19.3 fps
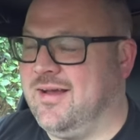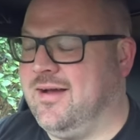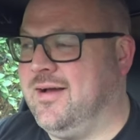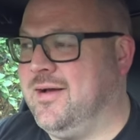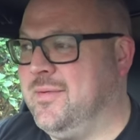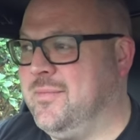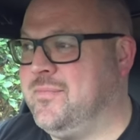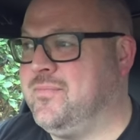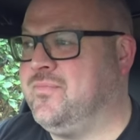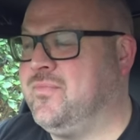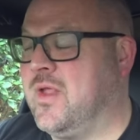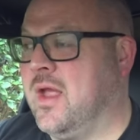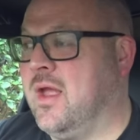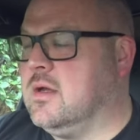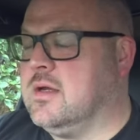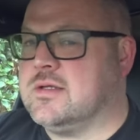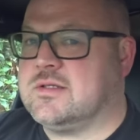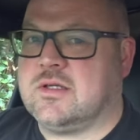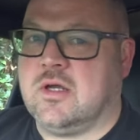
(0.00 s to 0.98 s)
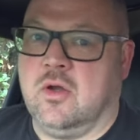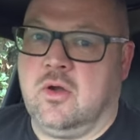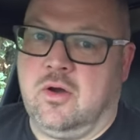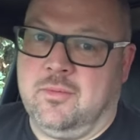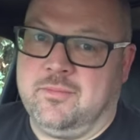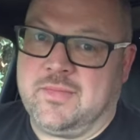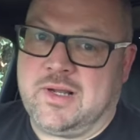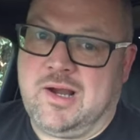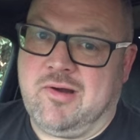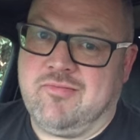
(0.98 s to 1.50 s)
um, so
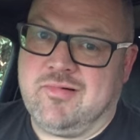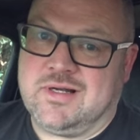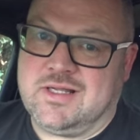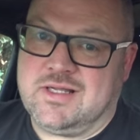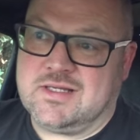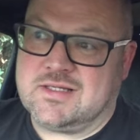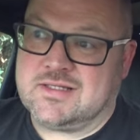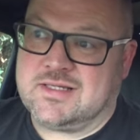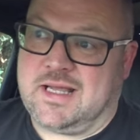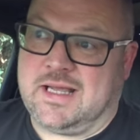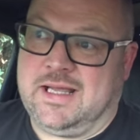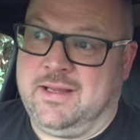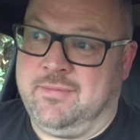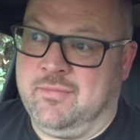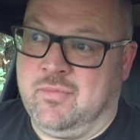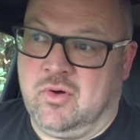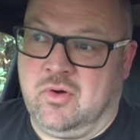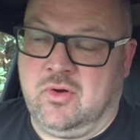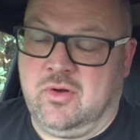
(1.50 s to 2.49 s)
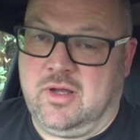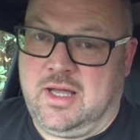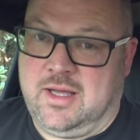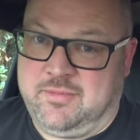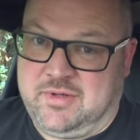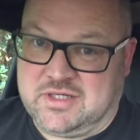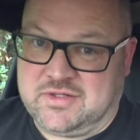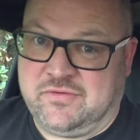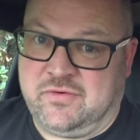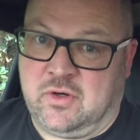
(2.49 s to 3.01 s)
I'm currently sat in my
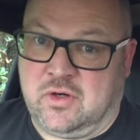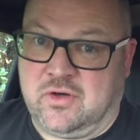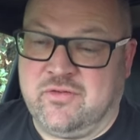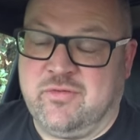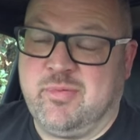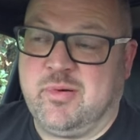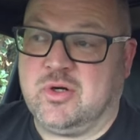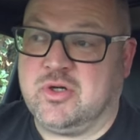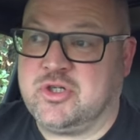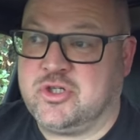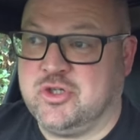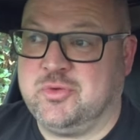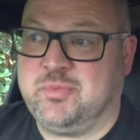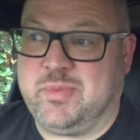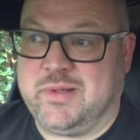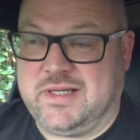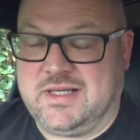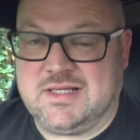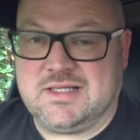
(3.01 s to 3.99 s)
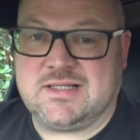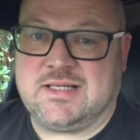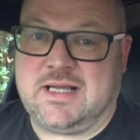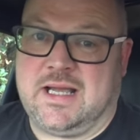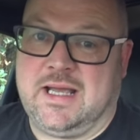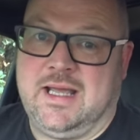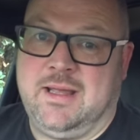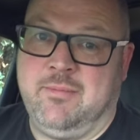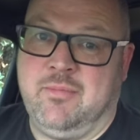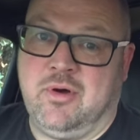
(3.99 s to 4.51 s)
MX-5, but I should be
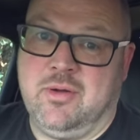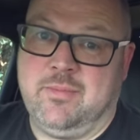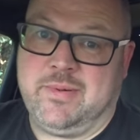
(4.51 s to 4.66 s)
sat in my